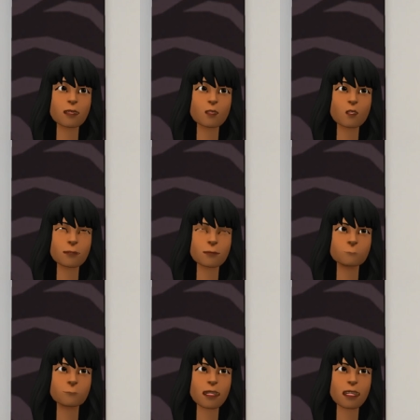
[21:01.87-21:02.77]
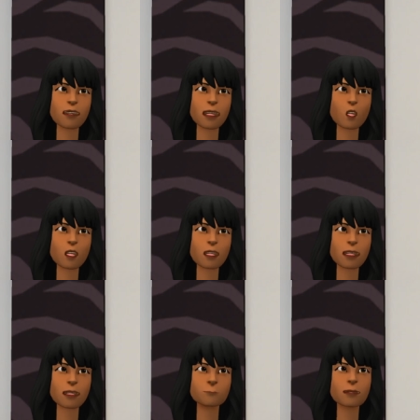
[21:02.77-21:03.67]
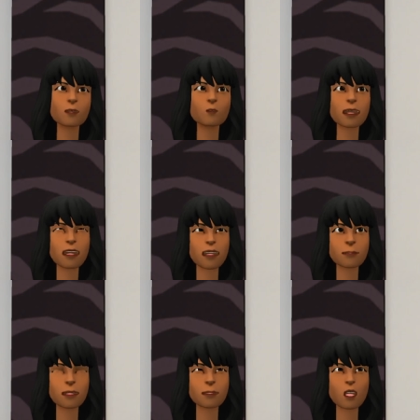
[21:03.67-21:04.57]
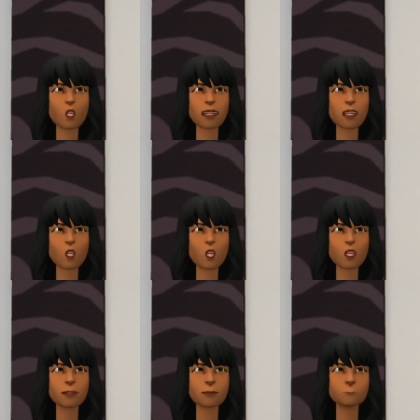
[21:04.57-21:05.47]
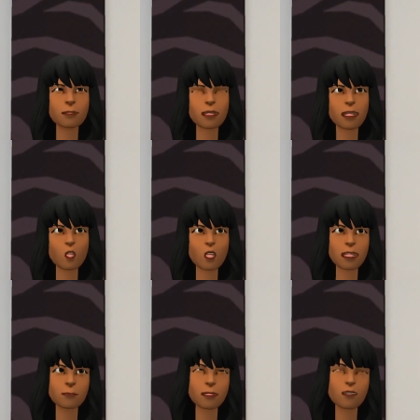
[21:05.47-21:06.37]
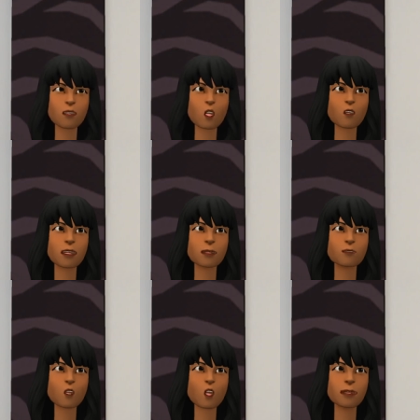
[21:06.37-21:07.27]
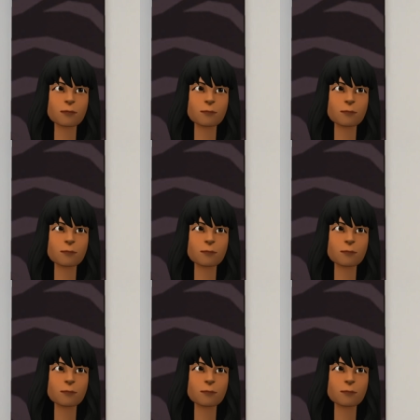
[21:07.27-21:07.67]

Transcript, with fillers: alone, but every word that proceeds from the mouth of God. Matthew chapter 4 verse 4.